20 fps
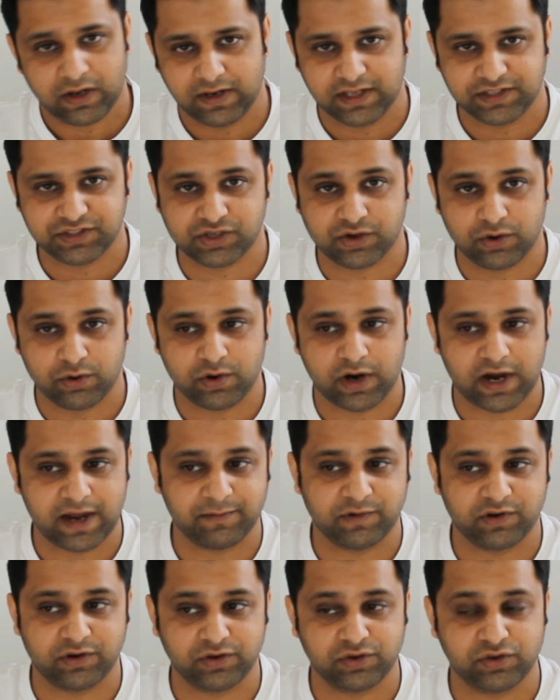let's go. I'm
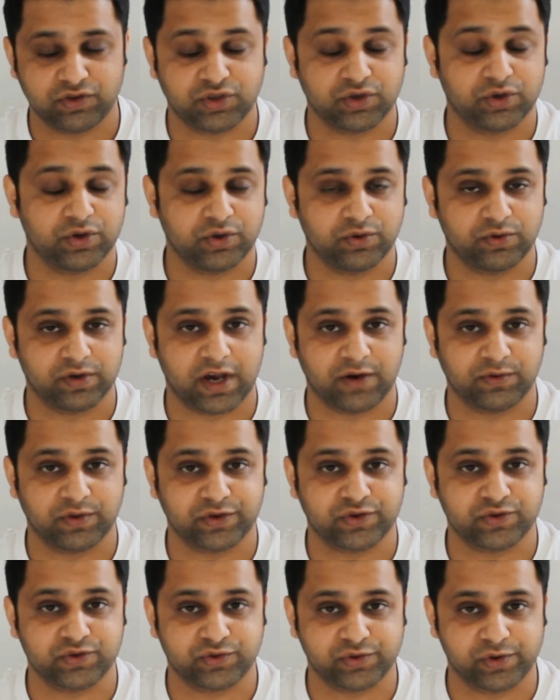going to show you now the
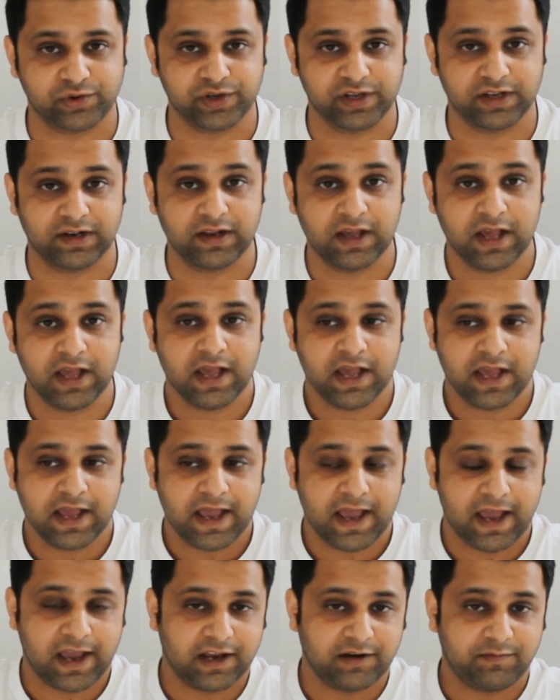tutorial,
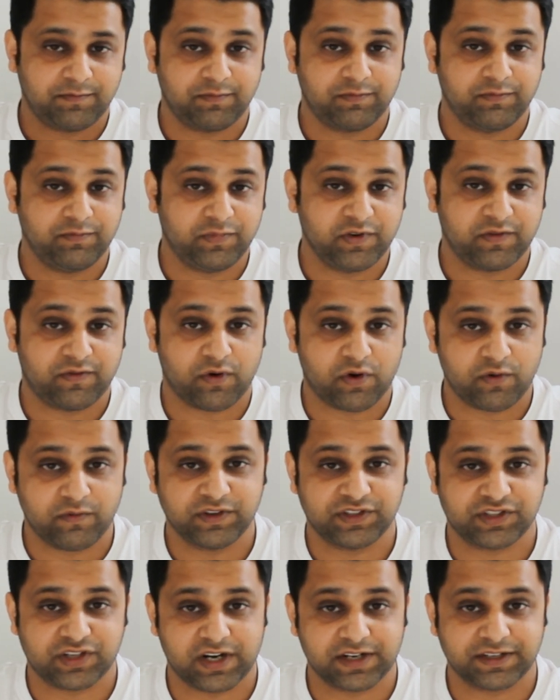and before we
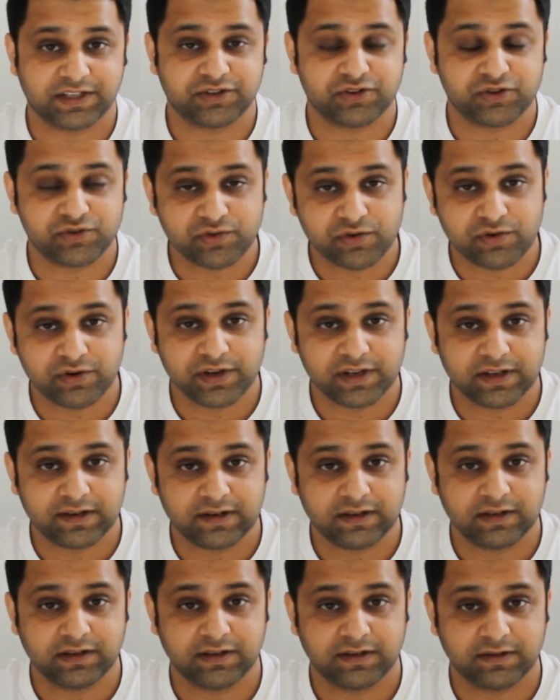start the tutorial,
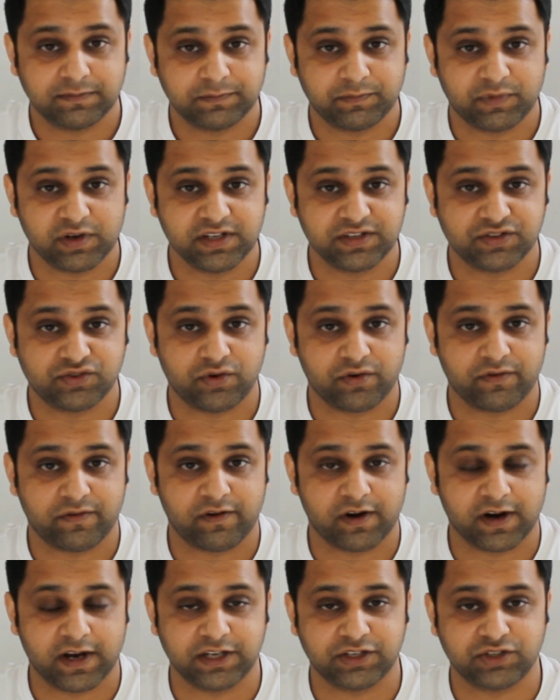please don't
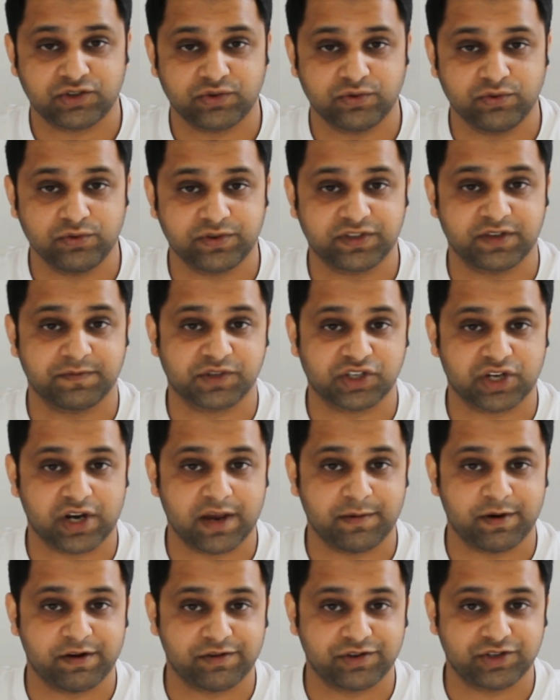forget to
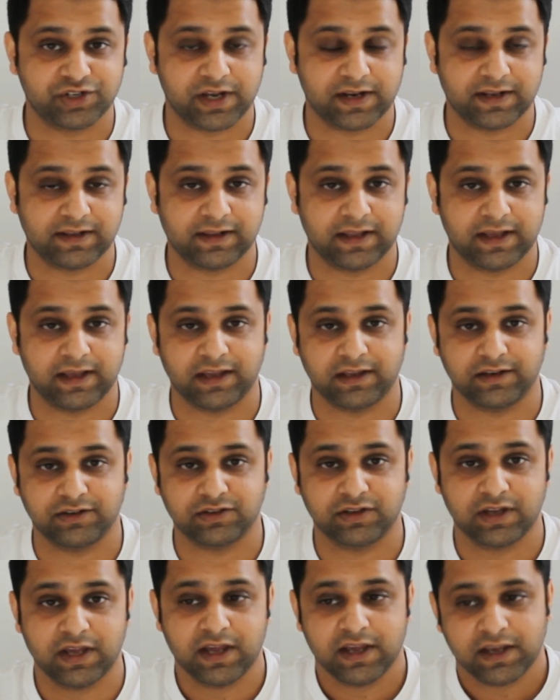subscribe our channel and
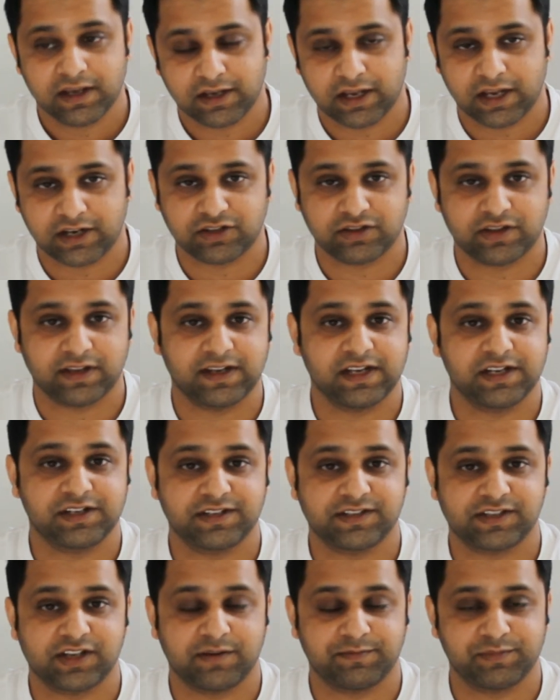get the
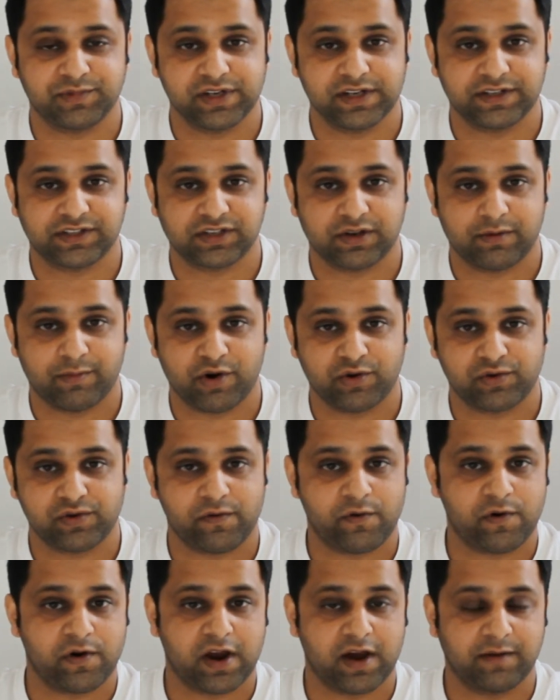latest updates about
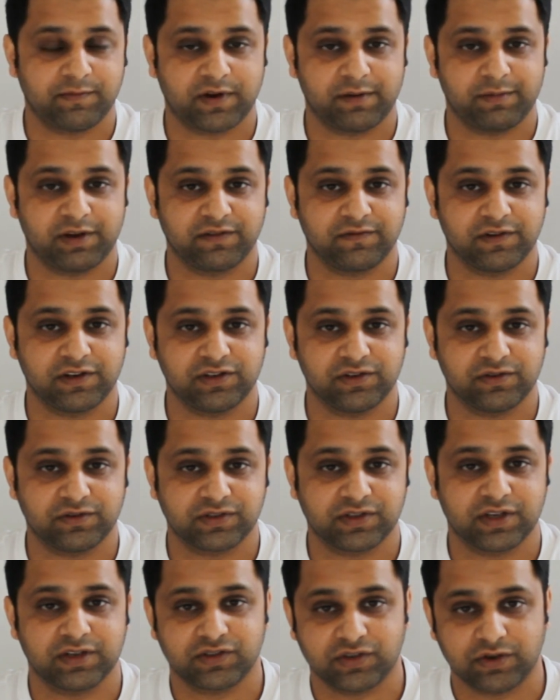our upcoming
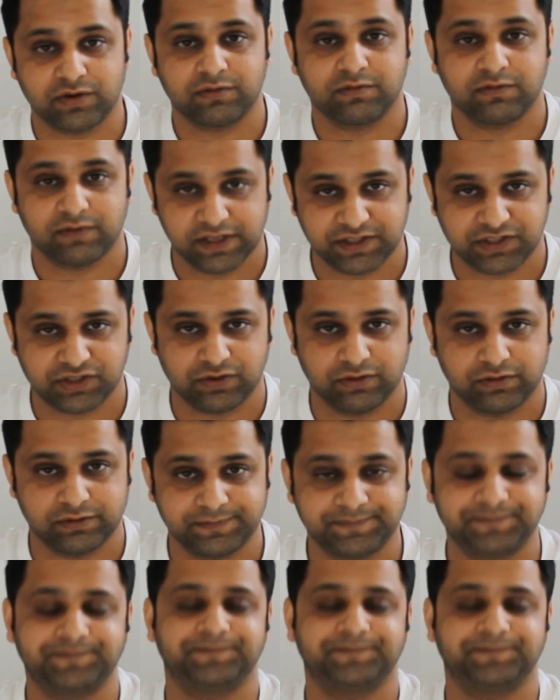videos. So let's go.